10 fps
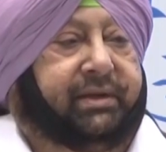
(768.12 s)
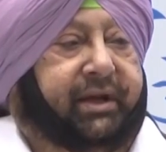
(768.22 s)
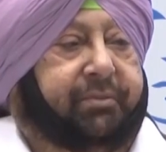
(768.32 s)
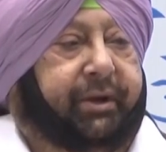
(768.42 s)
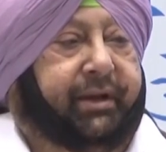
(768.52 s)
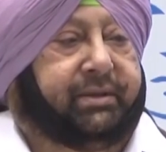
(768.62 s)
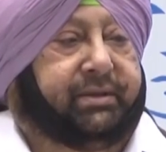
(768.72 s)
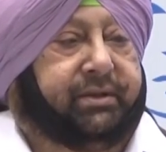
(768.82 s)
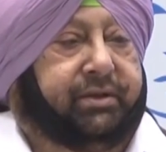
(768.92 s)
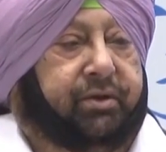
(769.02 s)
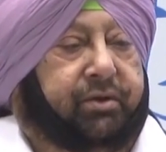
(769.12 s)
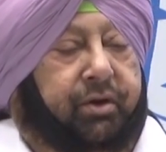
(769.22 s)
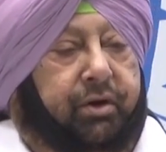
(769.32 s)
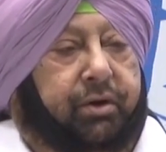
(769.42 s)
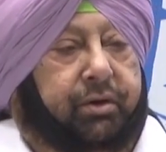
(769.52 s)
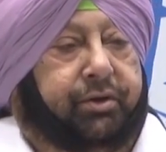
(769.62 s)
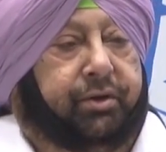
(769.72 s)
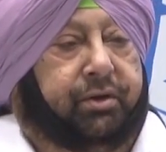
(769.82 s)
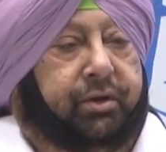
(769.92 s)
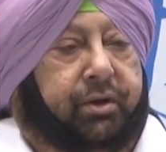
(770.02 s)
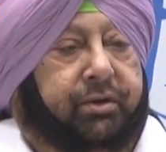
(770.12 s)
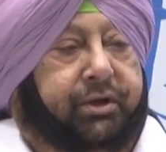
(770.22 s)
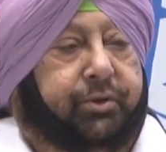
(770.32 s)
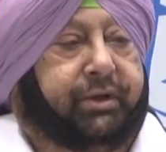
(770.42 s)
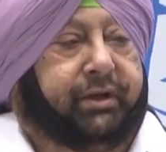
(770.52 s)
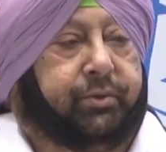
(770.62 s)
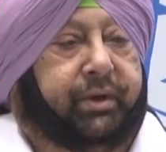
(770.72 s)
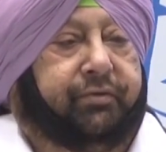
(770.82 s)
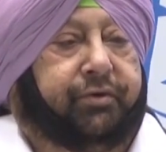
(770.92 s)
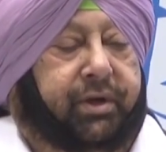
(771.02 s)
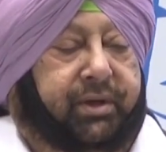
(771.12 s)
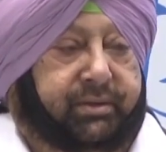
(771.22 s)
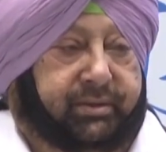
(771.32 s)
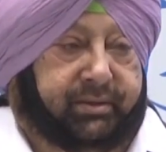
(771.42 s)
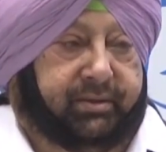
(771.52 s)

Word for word: that take place, you're, uh, you're on duty 24 hours.